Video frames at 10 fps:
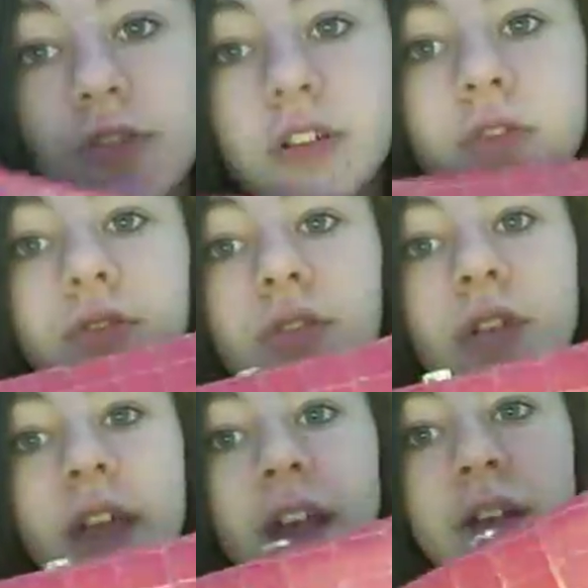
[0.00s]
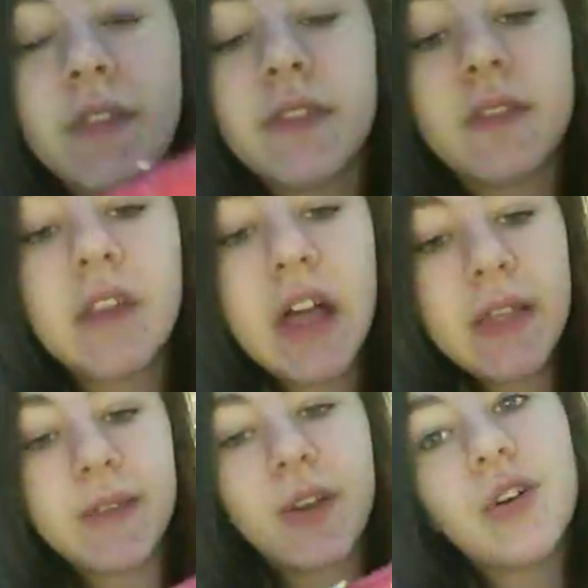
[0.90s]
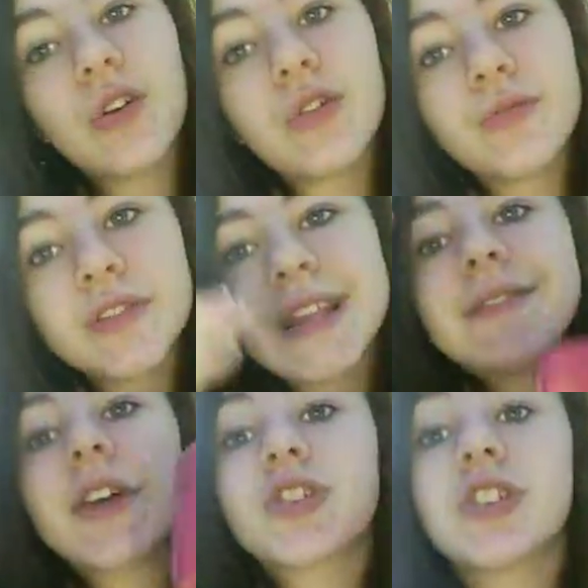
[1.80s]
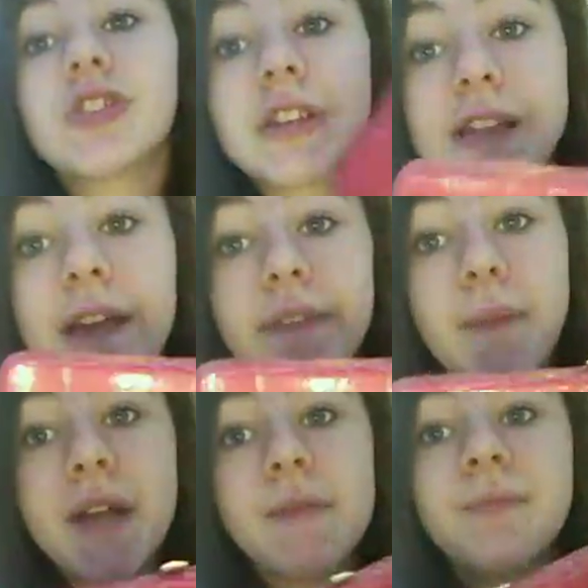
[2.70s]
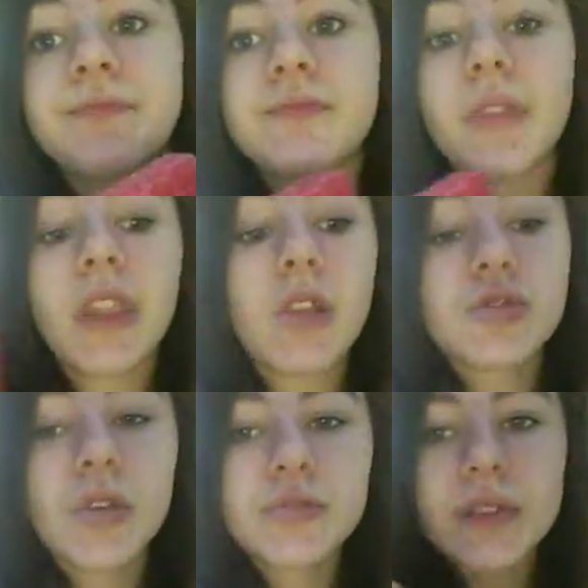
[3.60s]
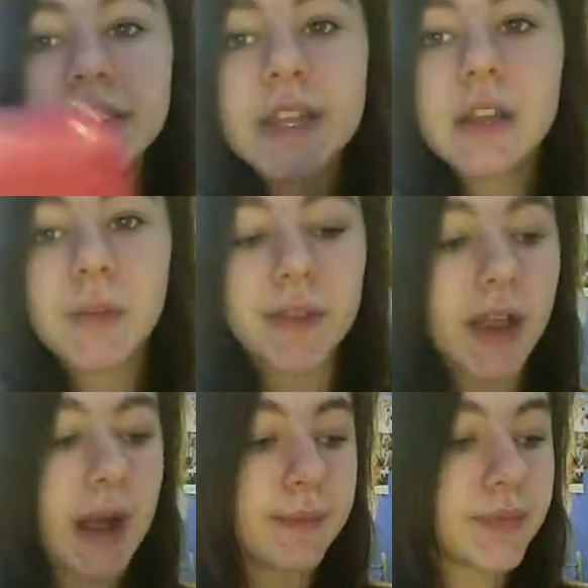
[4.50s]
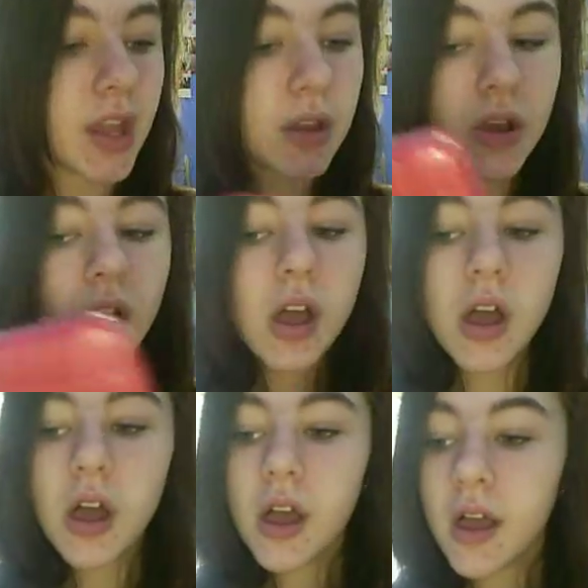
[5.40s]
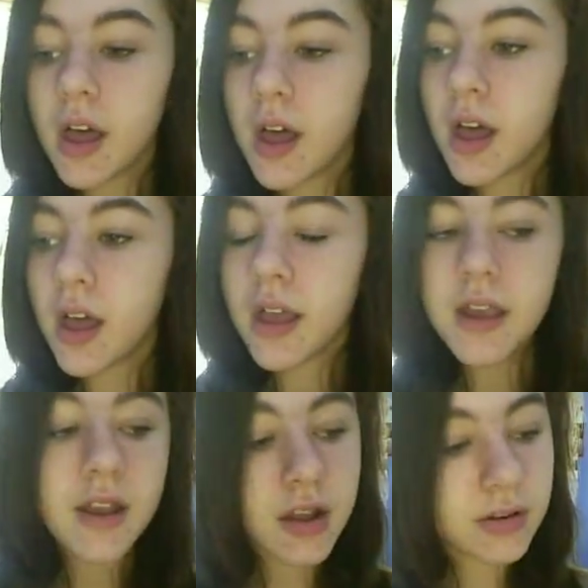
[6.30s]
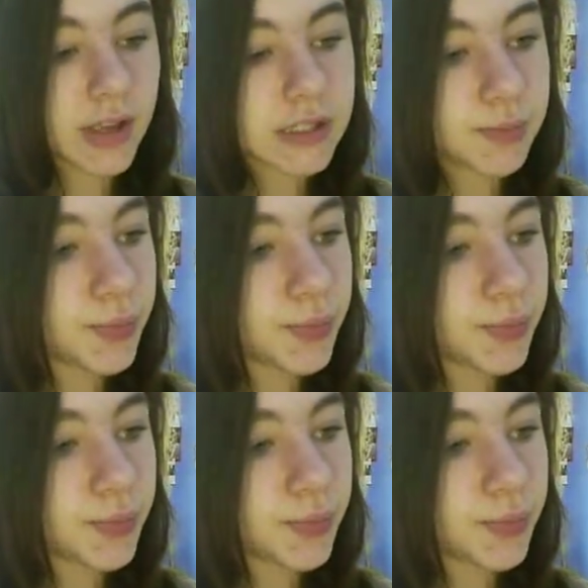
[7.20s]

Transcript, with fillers: General, and the girl said that she just got them in. So I was really excited about that. And that's